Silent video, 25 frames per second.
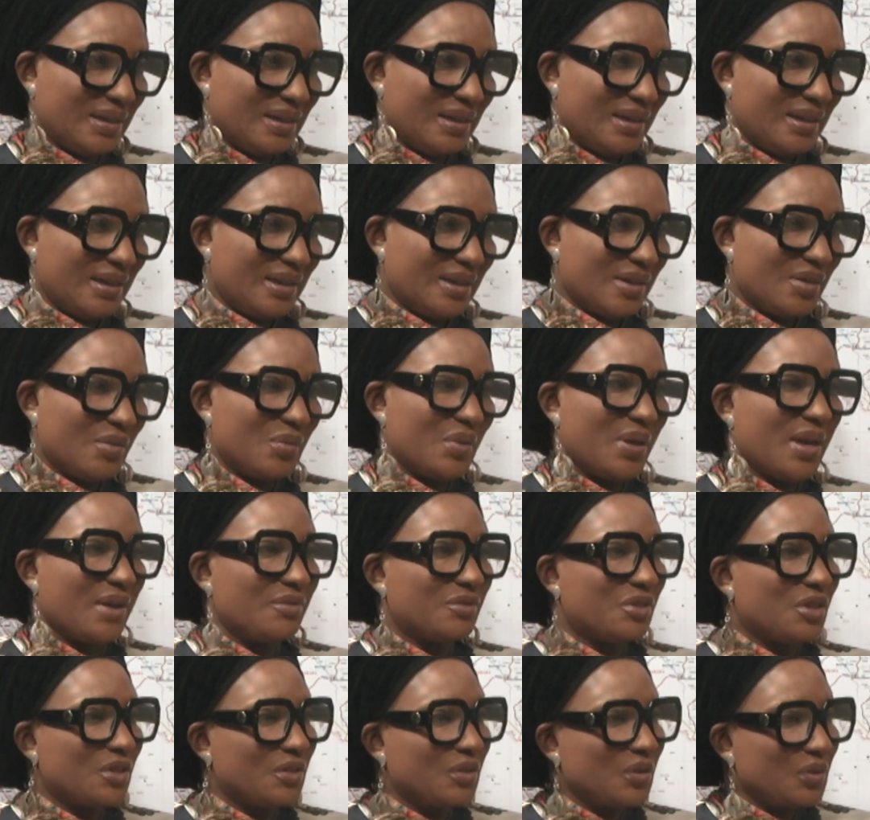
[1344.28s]
we have
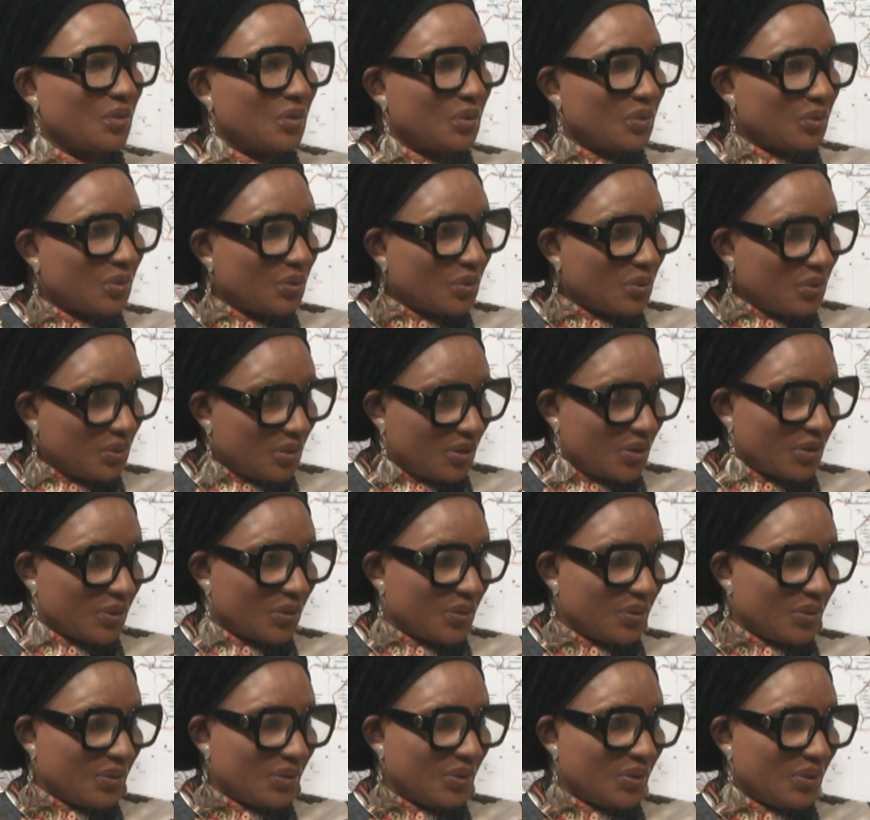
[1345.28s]
done Ondo,
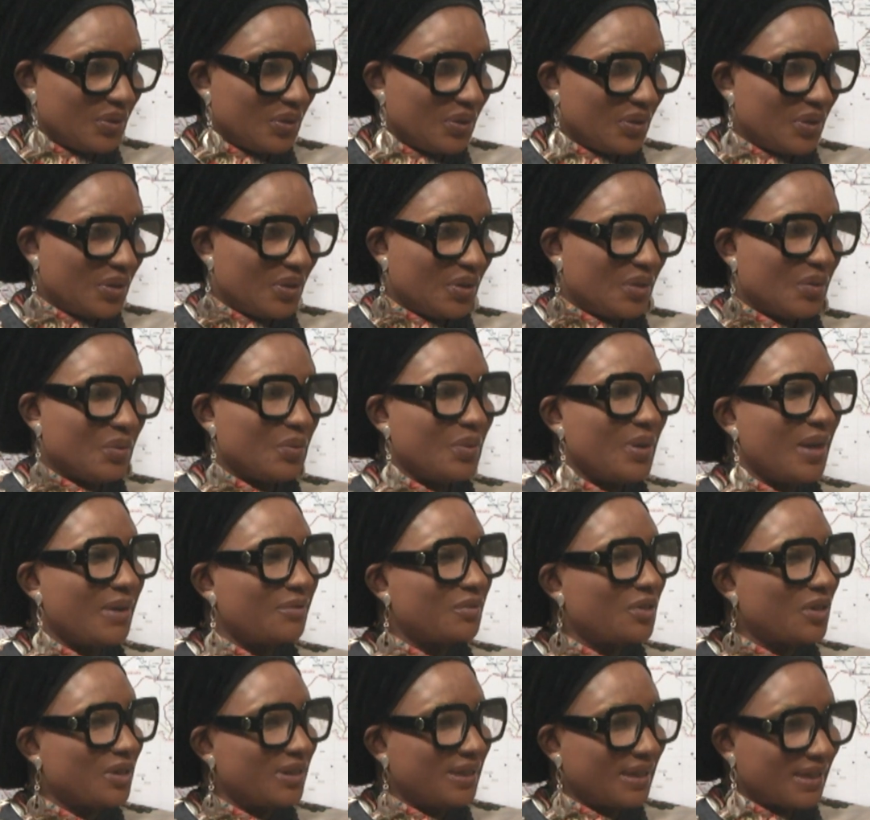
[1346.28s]
we have
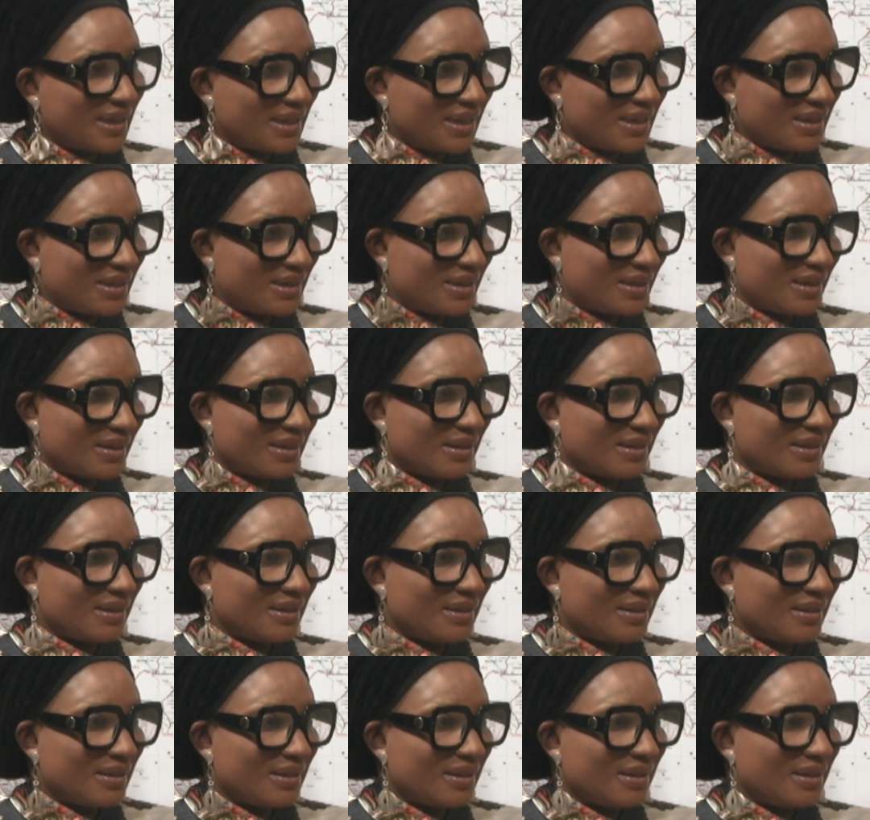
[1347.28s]
done Ekiti,
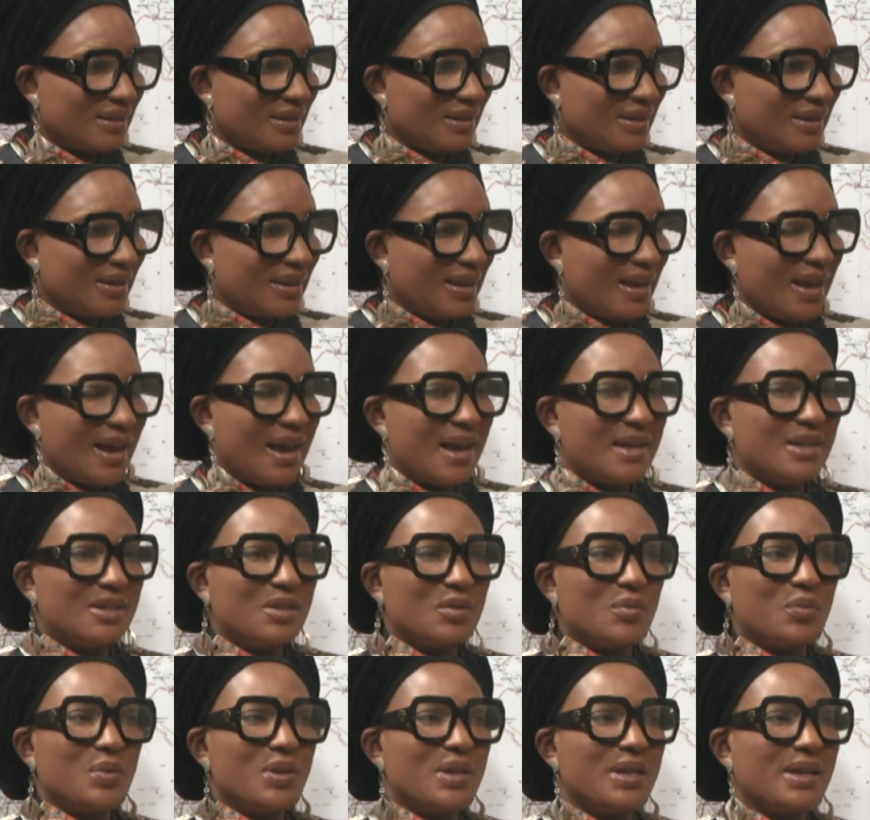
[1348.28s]
and
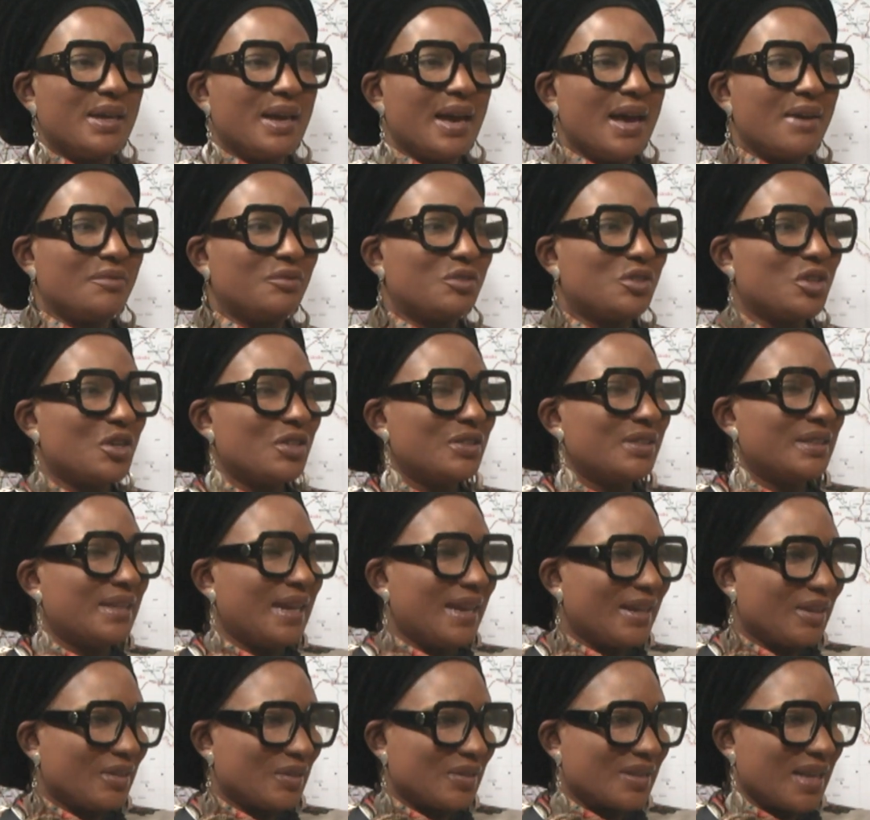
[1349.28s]
we have done
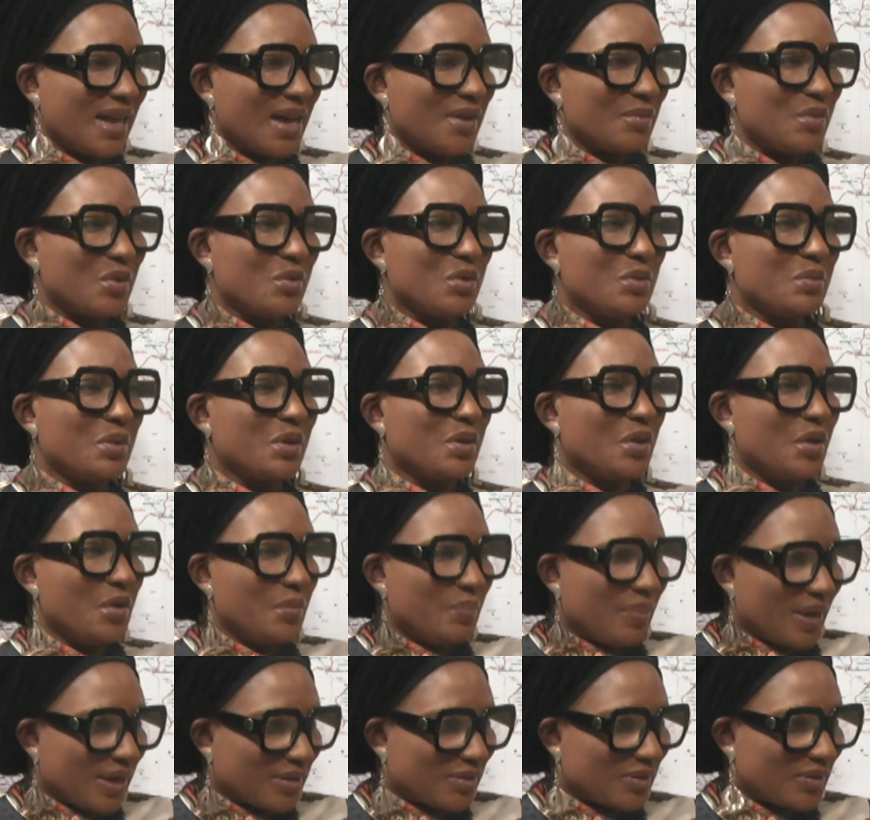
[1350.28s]
Lagos, and we will be going
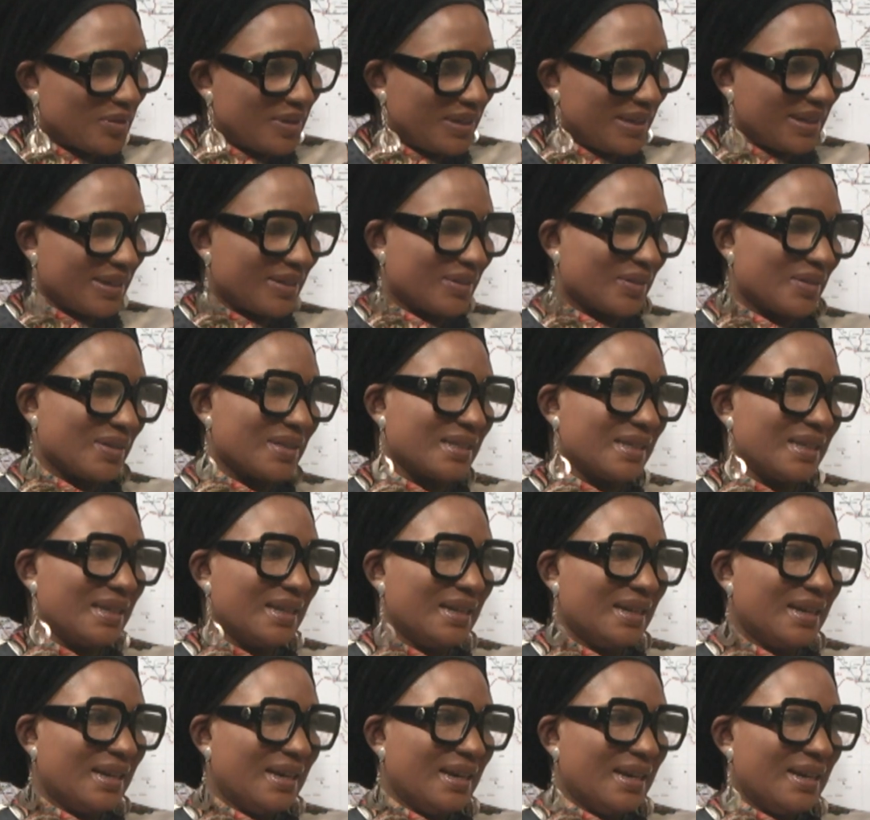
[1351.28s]
back to Lagos.
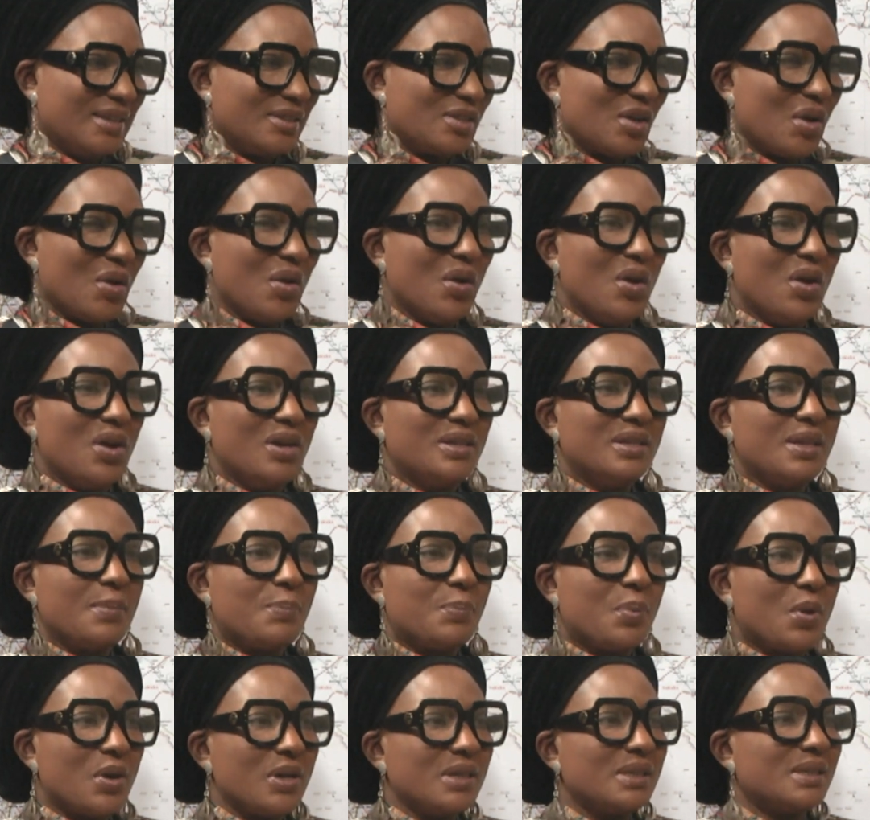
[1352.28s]
So the
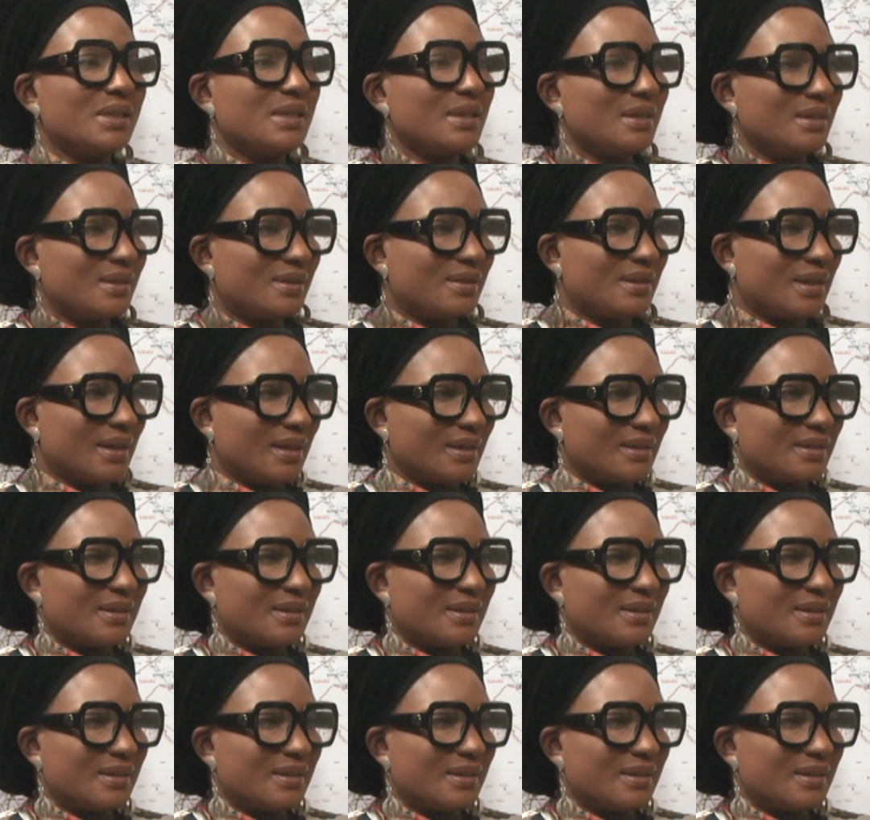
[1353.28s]
point is that